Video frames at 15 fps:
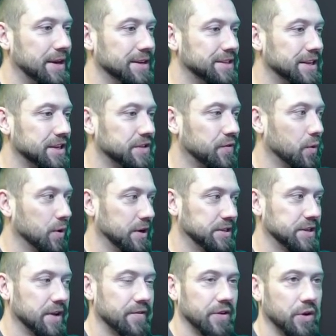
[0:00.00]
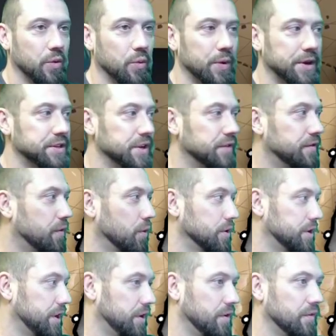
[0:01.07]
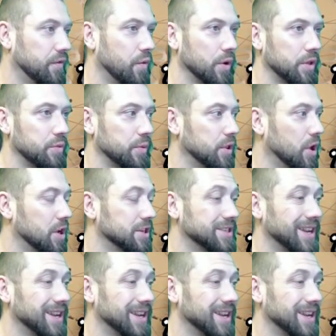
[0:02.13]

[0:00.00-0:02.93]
647 wins, and 1443 losses.